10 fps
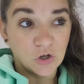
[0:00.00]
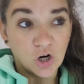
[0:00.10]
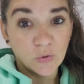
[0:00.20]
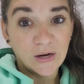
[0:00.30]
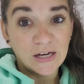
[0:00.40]
a
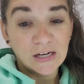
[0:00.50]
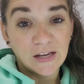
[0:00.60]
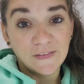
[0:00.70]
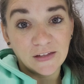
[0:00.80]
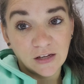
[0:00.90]
car wreck
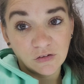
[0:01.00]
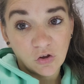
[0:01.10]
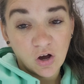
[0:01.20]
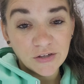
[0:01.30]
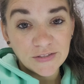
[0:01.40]
and then a
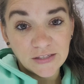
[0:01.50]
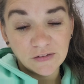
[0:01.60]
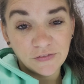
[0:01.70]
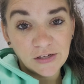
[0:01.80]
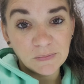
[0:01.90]
loss in
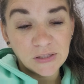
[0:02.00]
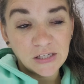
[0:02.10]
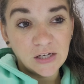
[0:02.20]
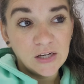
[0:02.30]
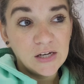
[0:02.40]
the
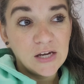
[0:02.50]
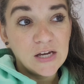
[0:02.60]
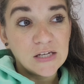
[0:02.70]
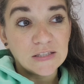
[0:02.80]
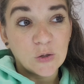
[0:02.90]
family.
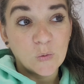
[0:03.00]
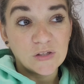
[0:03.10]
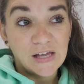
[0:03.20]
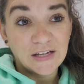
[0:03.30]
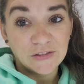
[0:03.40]
So
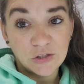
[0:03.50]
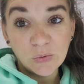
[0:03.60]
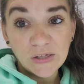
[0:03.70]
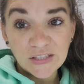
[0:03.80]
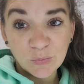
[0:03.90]
the last
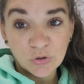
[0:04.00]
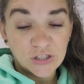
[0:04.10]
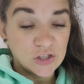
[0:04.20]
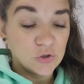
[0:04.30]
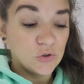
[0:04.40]
2 weeks in
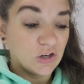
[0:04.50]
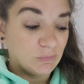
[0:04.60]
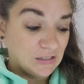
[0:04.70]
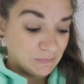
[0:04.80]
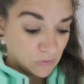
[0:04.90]
particular, I've
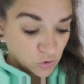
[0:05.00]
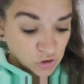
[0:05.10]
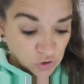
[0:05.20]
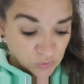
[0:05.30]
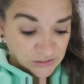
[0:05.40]
been
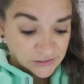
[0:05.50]
emotional